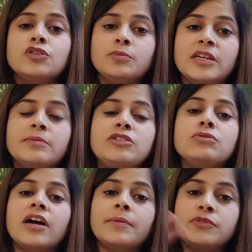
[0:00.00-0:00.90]
to be able to
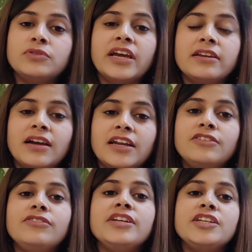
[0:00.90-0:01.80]
come to their
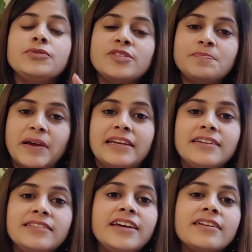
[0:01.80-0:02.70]
country, to spend
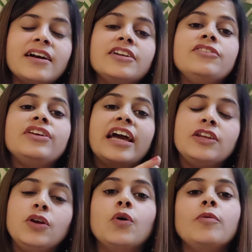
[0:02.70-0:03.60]
in their country
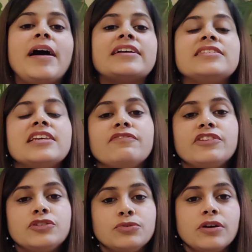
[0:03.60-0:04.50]
and go back
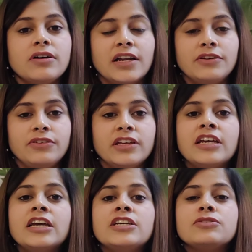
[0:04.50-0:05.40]
safely to your country.
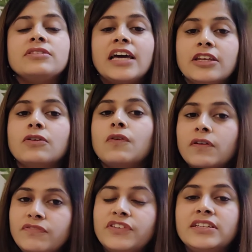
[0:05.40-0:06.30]
So that
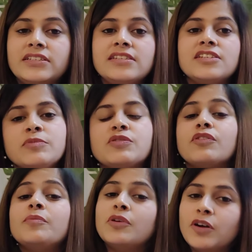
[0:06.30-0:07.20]
confidence comes
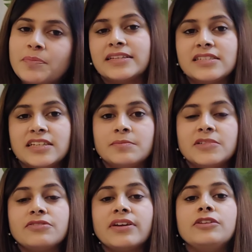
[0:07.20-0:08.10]
from your bank
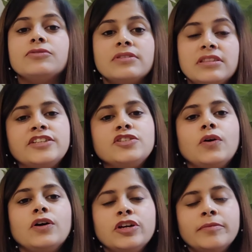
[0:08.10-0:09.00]
statements, right? So once
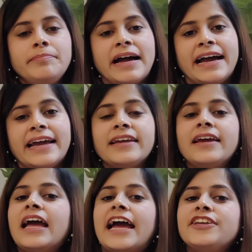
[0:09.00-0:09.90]
all your
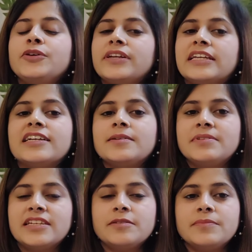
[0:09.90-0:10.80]
bank and your income
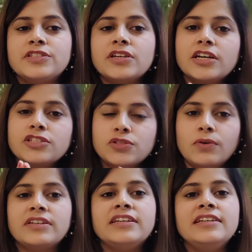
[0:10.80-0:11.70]
statements are
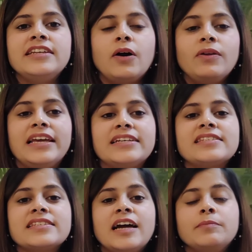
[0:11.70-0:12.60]
sorted, now
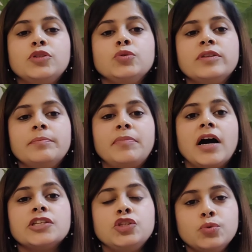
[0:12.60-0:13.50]
let's come to the
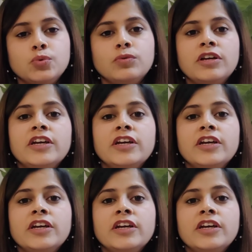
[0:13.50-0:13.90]
part 2,